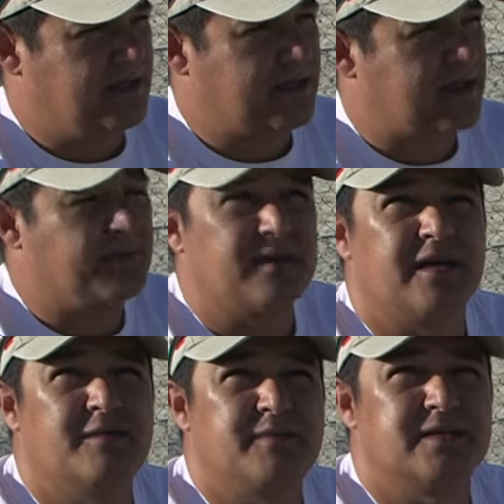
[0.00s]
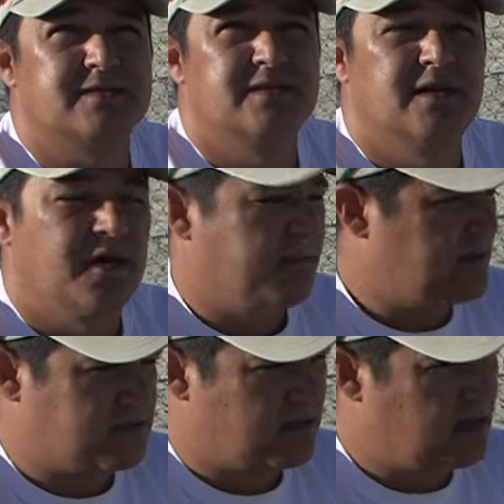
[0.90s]
They come and help us,
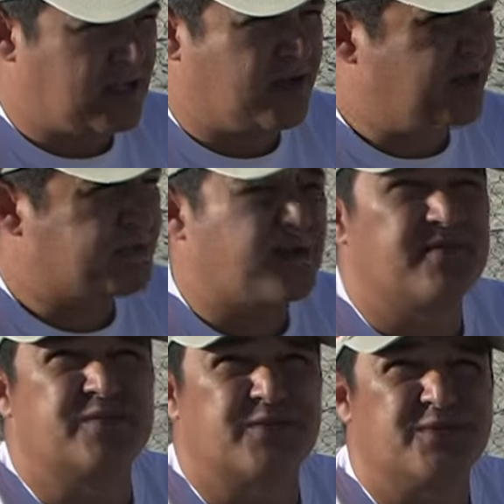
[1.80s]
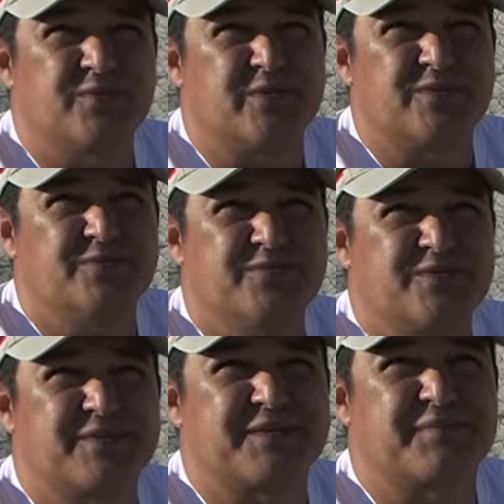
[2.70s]
but it's totally a non-profit group.
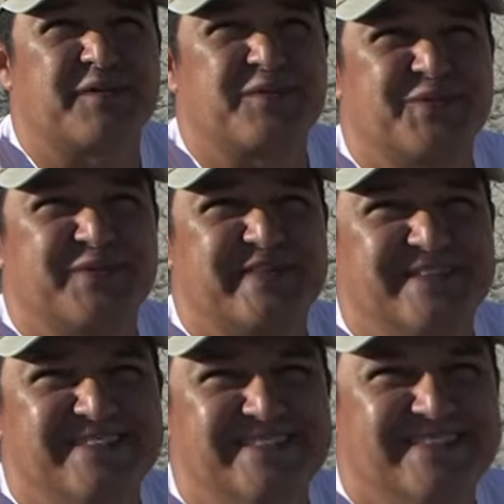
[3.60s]
We don't get paid for doing this.